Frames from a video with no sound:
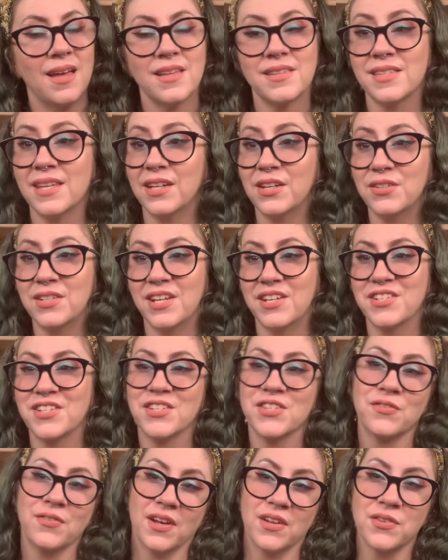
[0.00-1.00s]

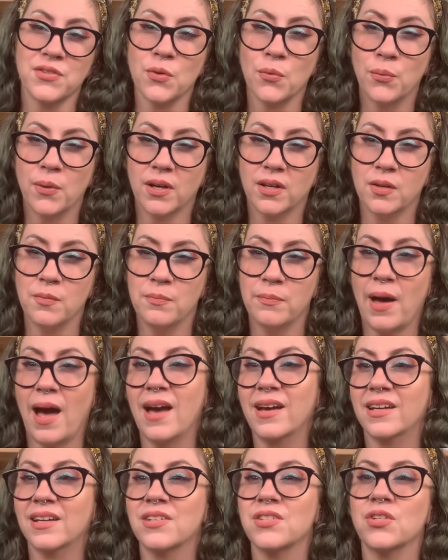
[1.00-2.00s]
Salutations, friends. Welcome
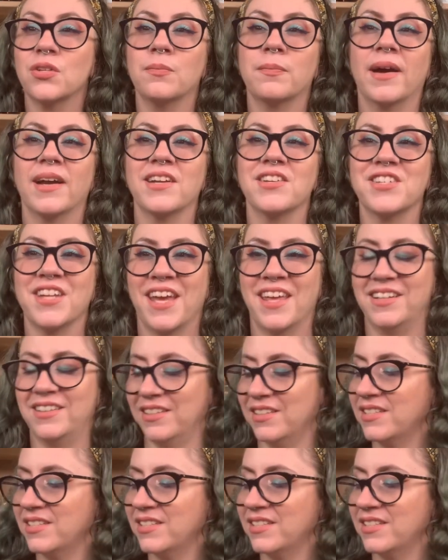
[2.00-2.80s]
back to my channel.